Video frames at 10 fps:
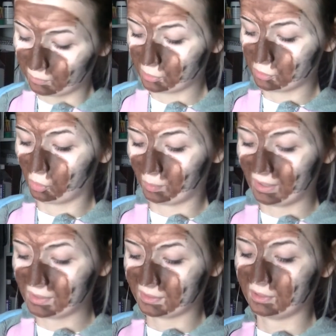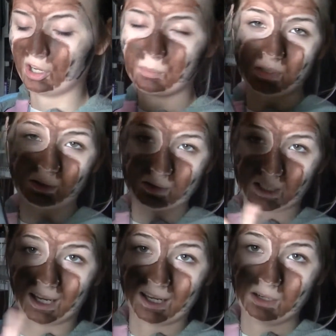I want to talk about is the Urban
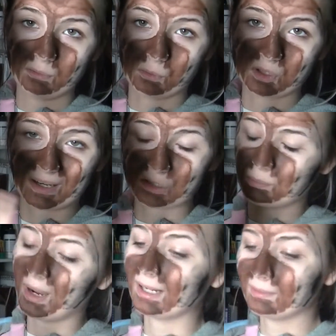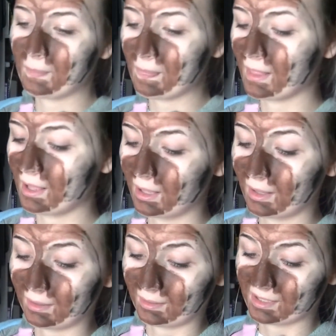Decay Full Spectrum palette.
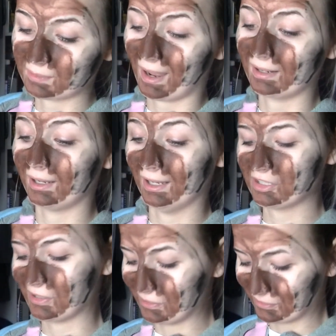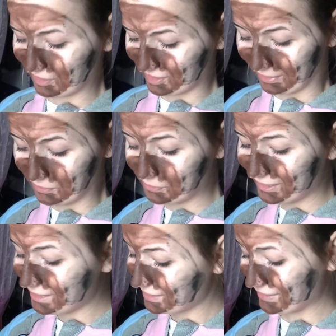This palette I actually got on sale,
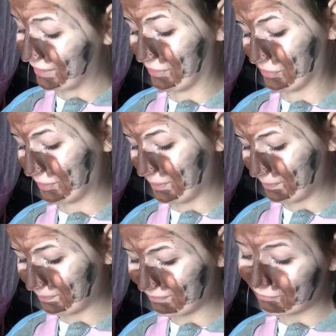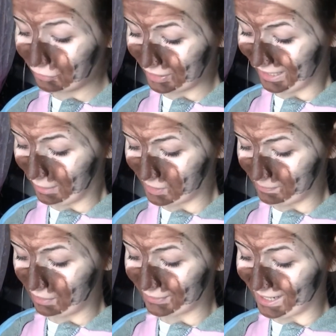so I was really happy
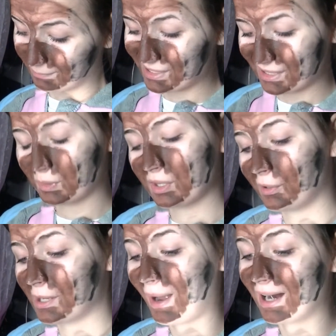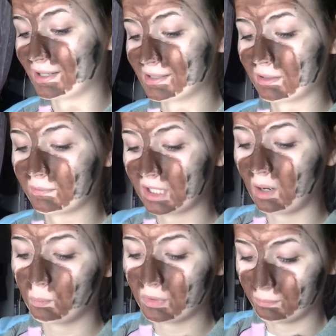about that. But it's one of the only palettes that have
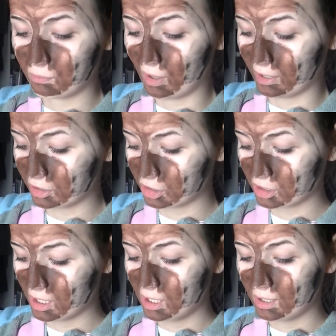come with a brush